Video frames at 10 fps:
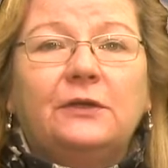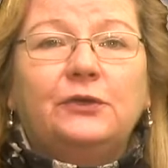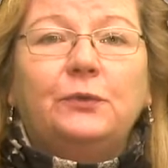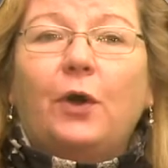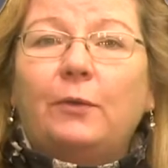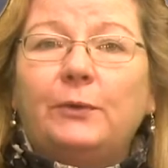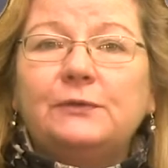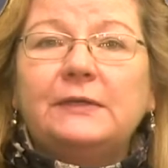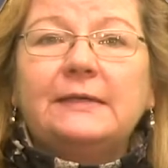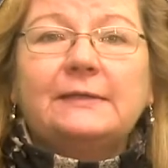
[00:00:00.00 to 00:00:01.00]
to
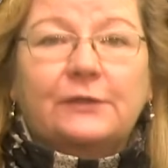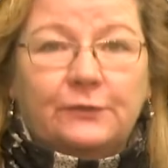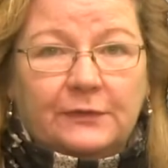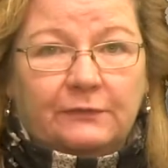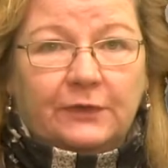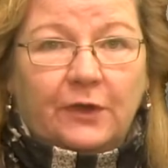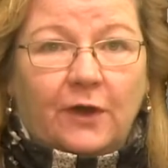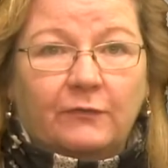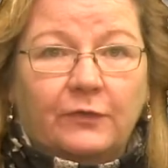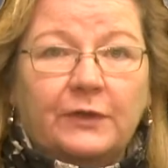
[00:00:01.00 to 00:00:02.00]
almost exclusively
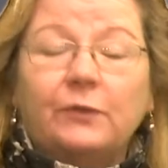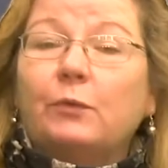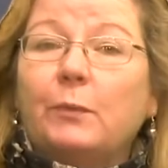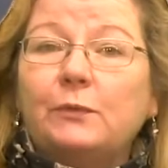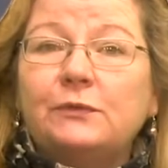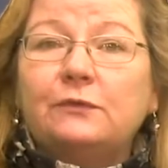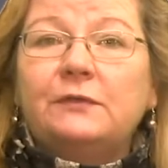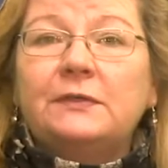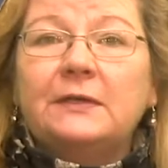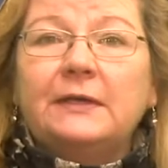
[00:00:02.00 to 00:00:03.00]
offering the remote
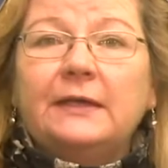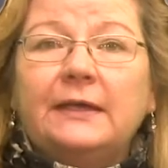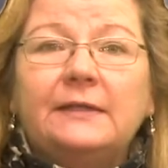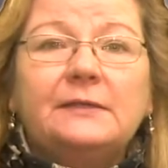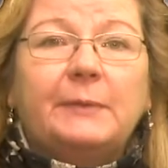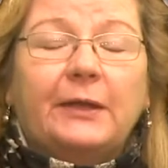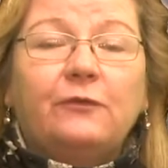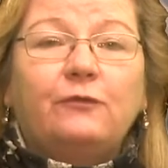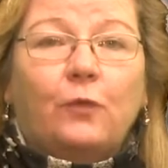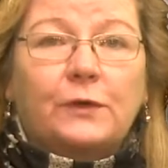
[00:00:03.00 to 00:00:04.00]
service in the span
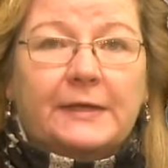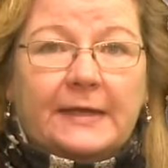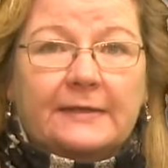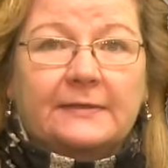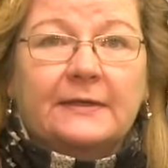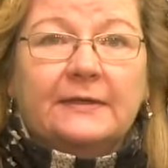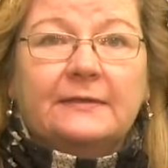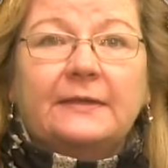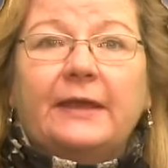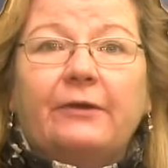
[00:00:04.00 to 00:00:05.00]
of 4 days,
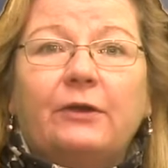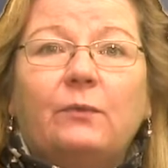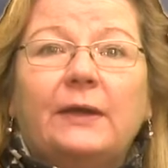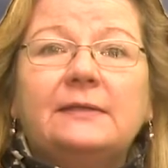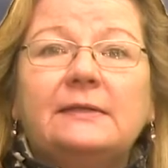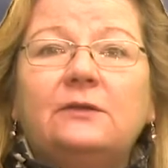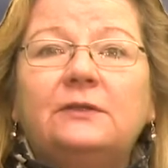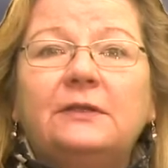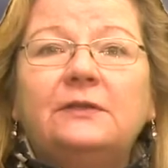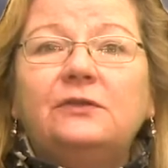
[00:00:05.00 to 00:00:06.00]
said Carrie White
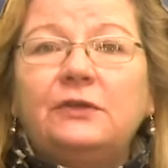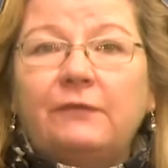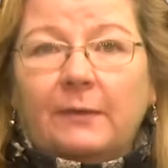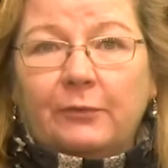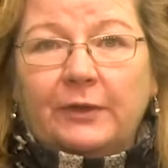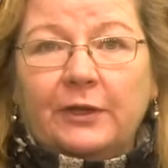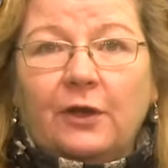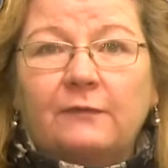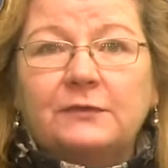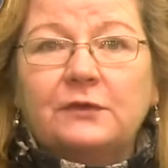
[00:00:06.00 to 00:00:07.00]
Singleton, Chief Operating
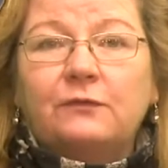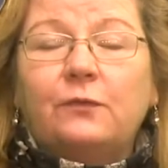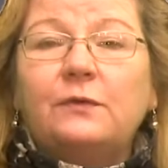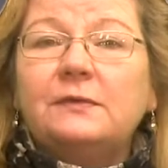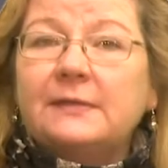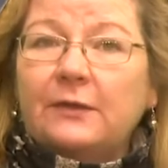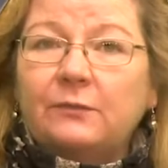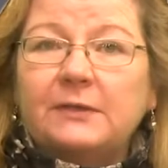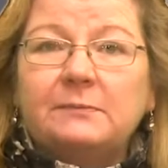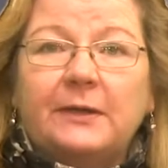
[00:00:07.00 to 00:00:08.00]
Officer for
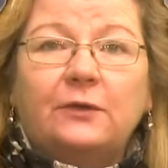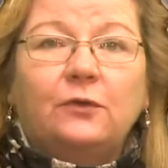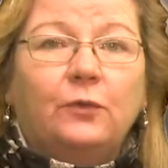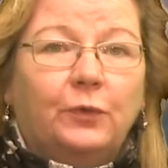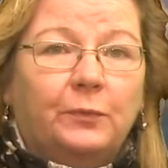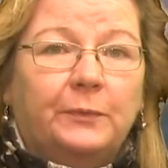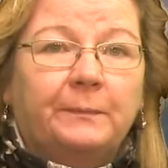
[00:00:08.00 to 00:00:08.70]
Southwest Medical Group.